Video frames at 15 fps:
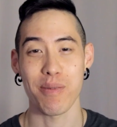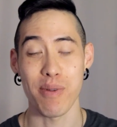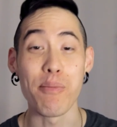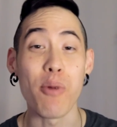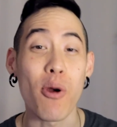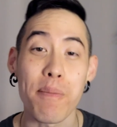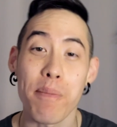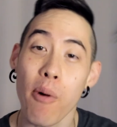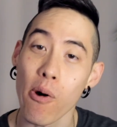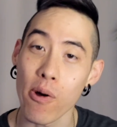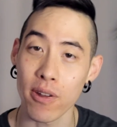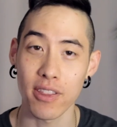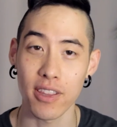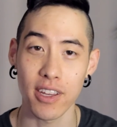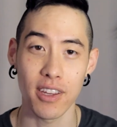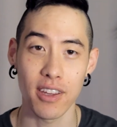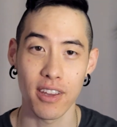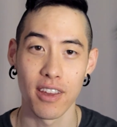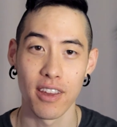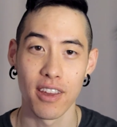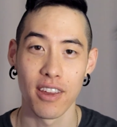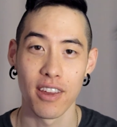But more importantly,
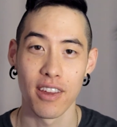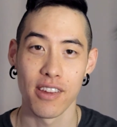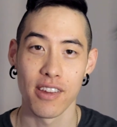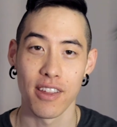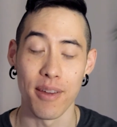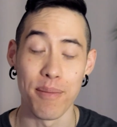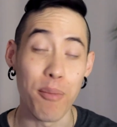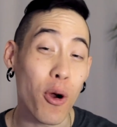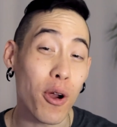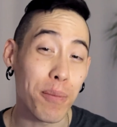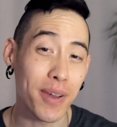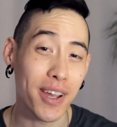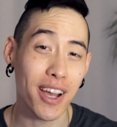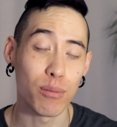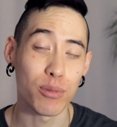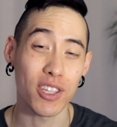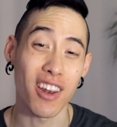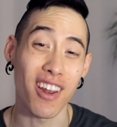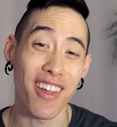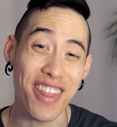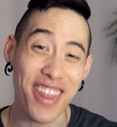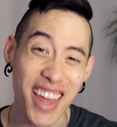the more it becomes an
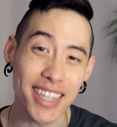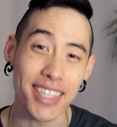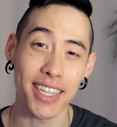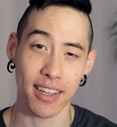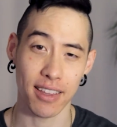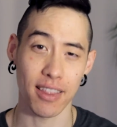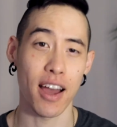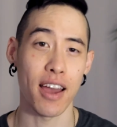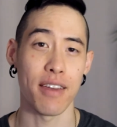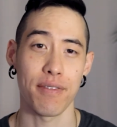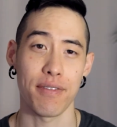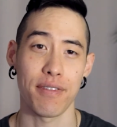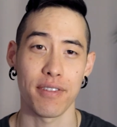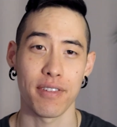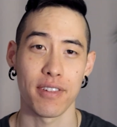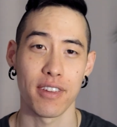authentic life.